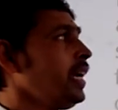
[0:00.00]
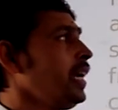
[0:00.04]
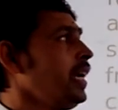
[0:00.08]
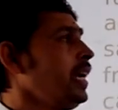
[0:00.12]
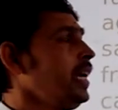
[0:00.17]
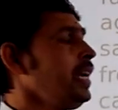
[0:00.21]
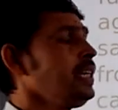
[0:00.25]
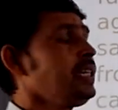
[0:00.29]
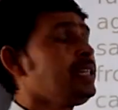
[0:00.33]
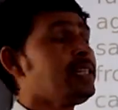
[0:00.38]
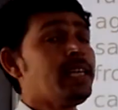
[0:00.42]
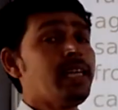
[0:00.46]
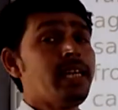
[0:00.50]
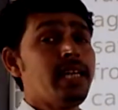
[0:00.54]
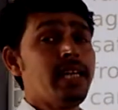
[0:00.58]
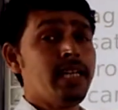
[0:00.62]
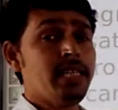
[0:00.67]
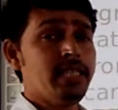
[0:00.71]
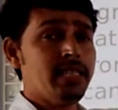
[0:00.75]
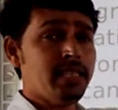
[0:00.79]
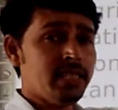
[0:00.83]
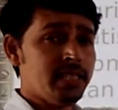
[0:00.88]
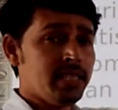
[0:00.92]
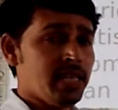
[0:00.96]

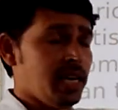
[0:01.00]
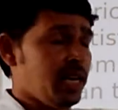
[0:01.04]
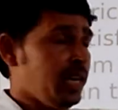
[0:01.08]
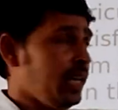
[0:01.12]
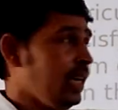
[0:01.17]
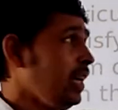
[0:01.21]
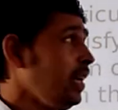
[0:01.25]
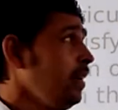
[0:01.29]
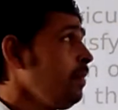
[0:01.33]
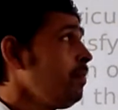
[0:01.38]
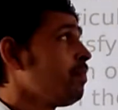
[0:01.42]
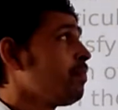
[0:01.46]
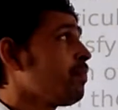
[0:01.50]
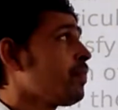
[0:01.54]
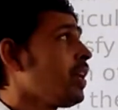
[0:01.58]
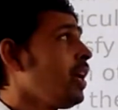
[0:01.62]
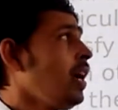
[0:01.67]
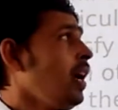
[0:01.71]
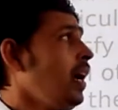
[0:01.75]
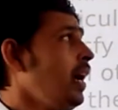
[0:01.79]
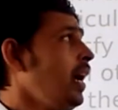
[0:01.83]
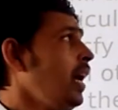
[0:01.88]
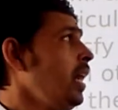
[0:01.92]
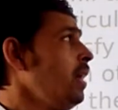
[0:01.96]
it
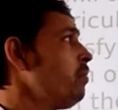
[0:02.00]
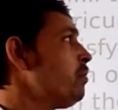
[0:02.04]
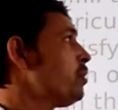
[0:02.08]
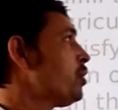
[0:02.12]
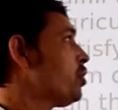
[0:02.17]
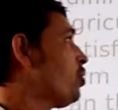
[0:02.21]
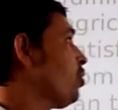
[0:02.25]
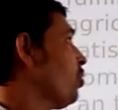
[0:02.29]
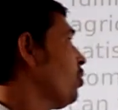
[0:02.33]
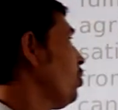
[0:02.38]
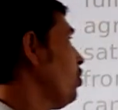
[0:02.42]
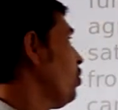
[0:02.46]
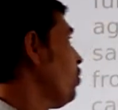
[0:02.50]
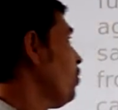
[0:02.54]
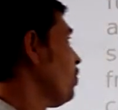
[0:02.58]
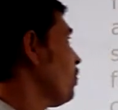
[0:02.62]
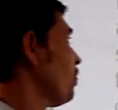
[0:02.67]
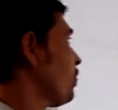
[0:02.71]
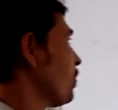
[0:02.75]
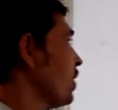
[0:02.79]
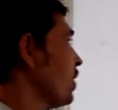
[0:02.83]
easily helps to